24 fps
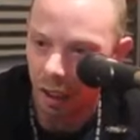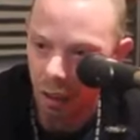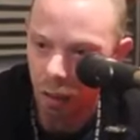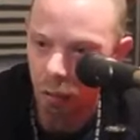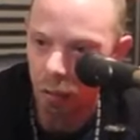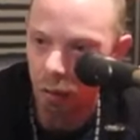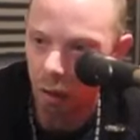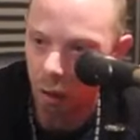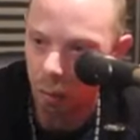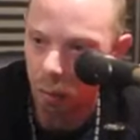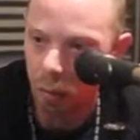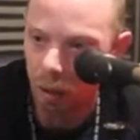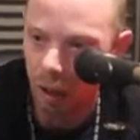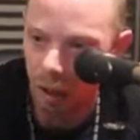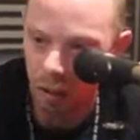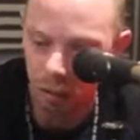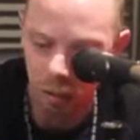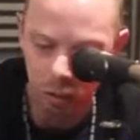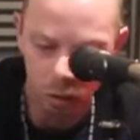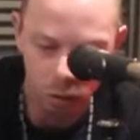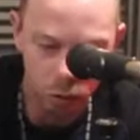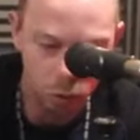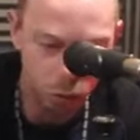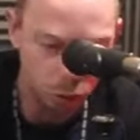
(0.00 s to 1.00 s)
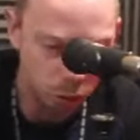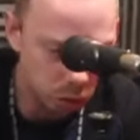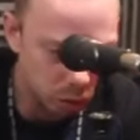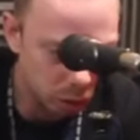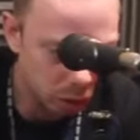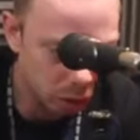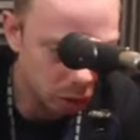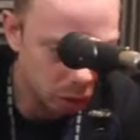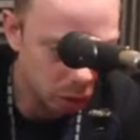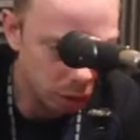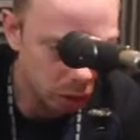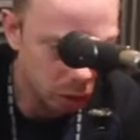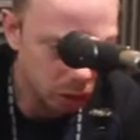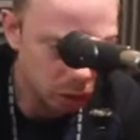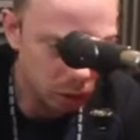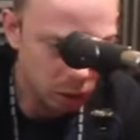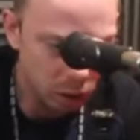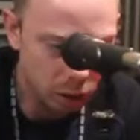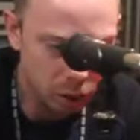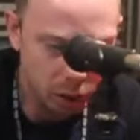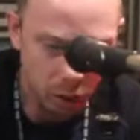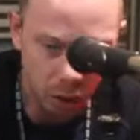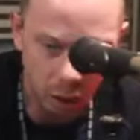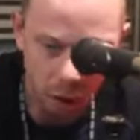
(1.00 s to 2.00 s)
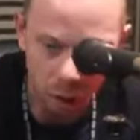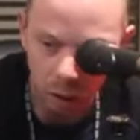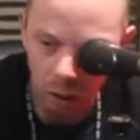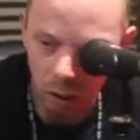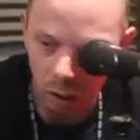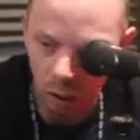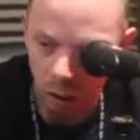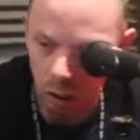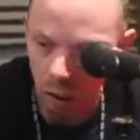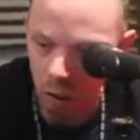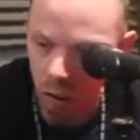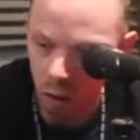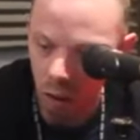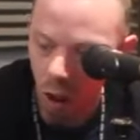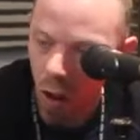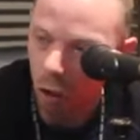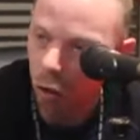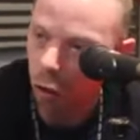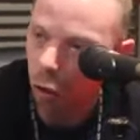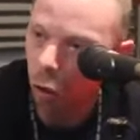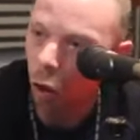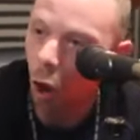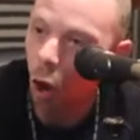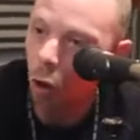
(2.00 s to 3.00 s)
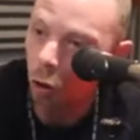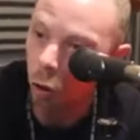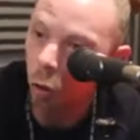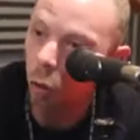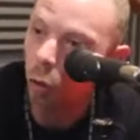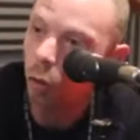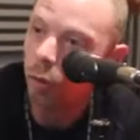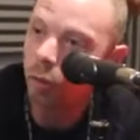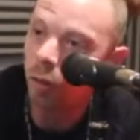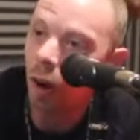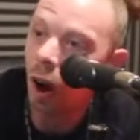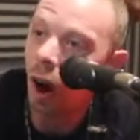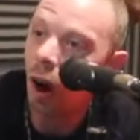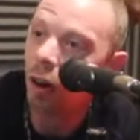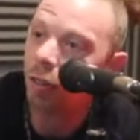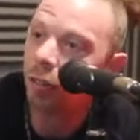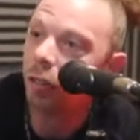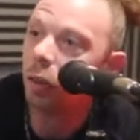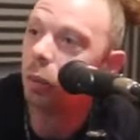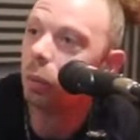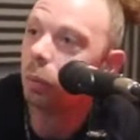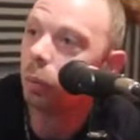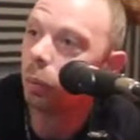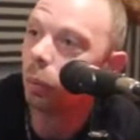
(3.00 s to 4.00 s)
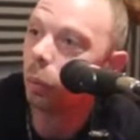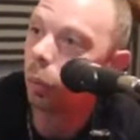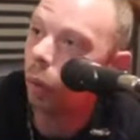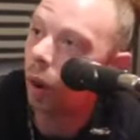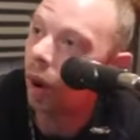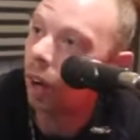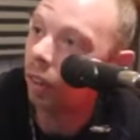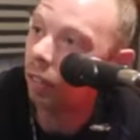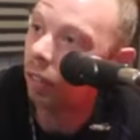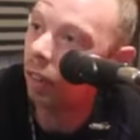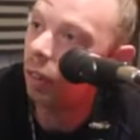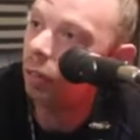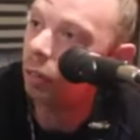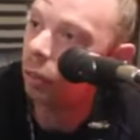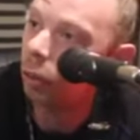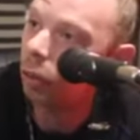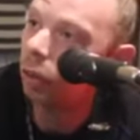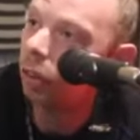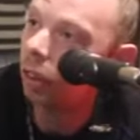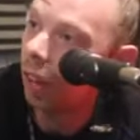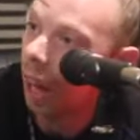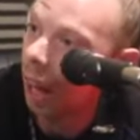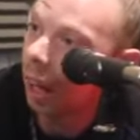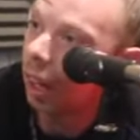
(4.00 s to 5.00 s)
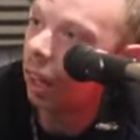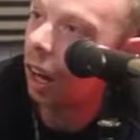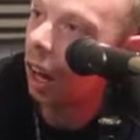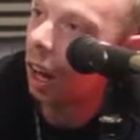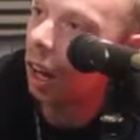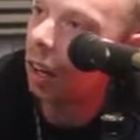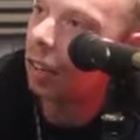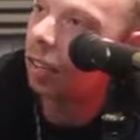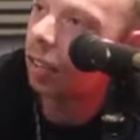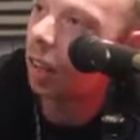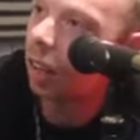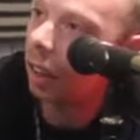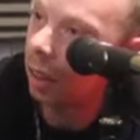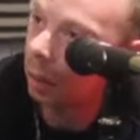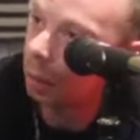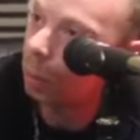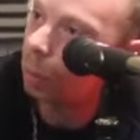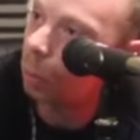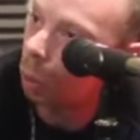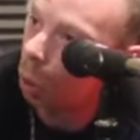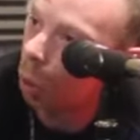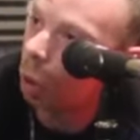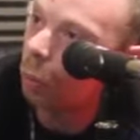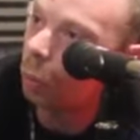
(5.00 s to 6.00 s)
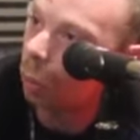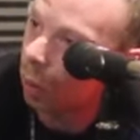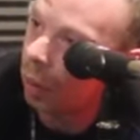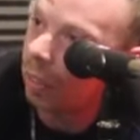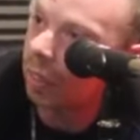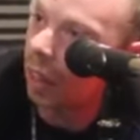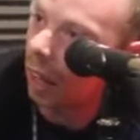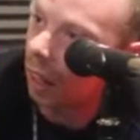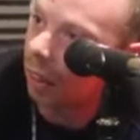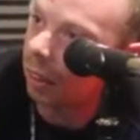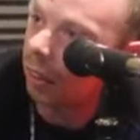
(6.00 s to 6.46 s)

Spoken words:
That's what the place is called, you know. Not too far from Waterford, like Gaza, Portmore,